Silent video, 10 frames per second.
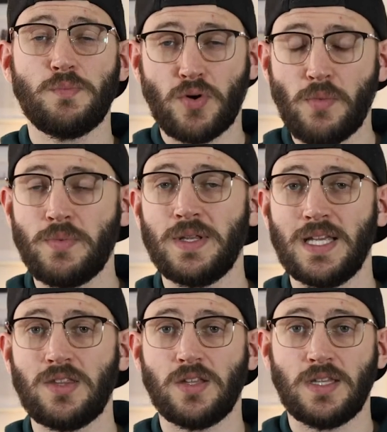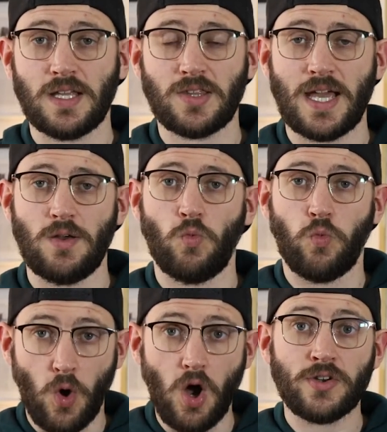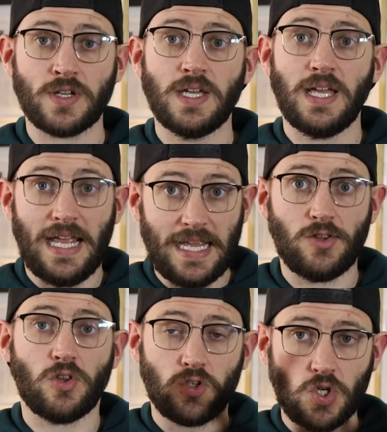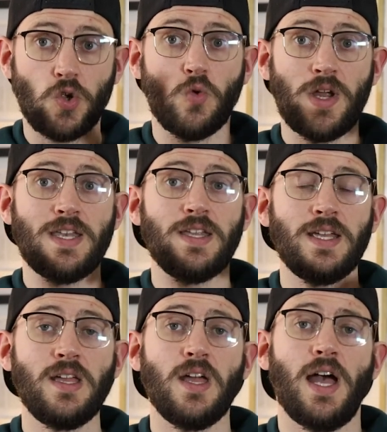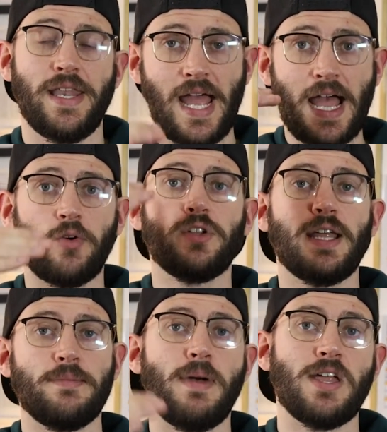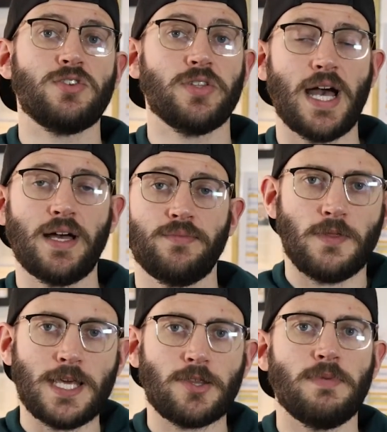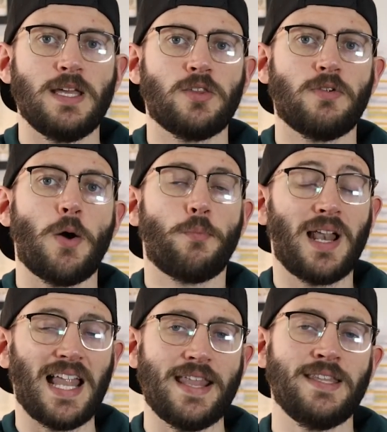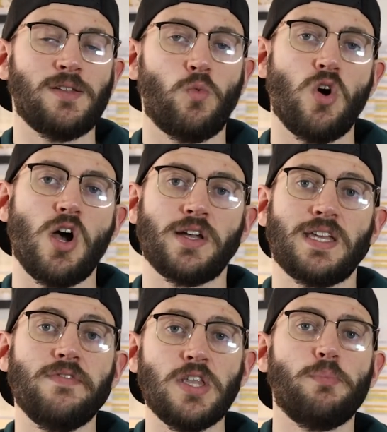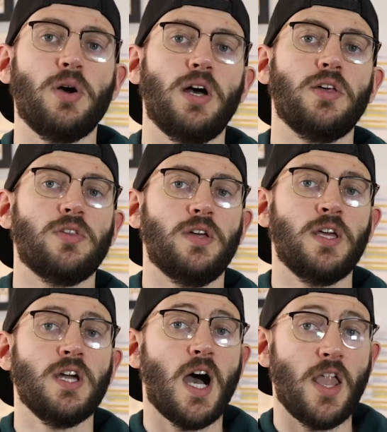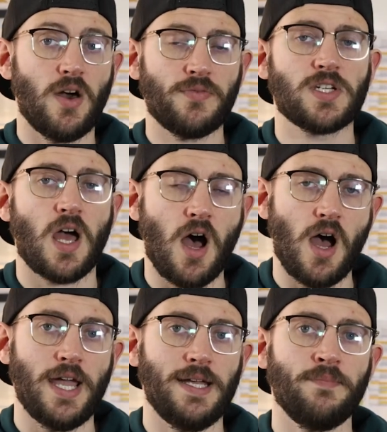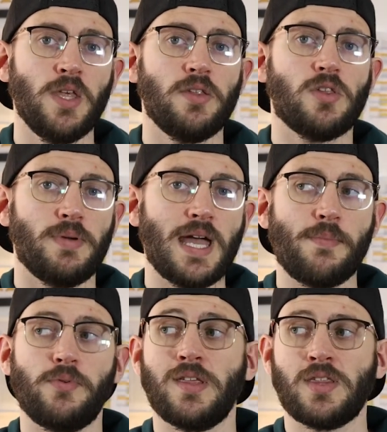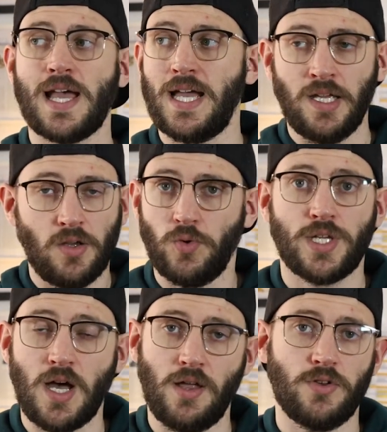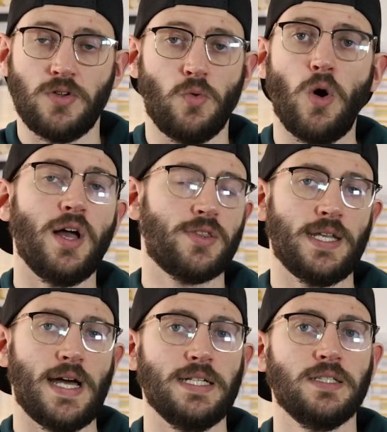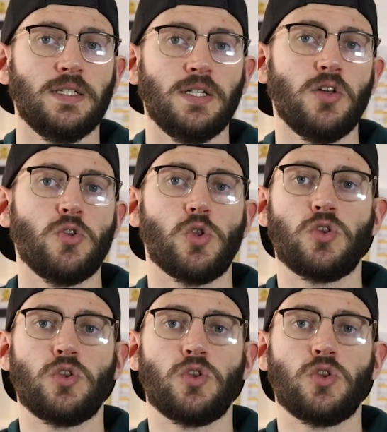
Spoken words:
probably need to dictate what is too windy and how do they measure that. This means around planning the work, giving the person enough time to be able to say, we can't do the work today. So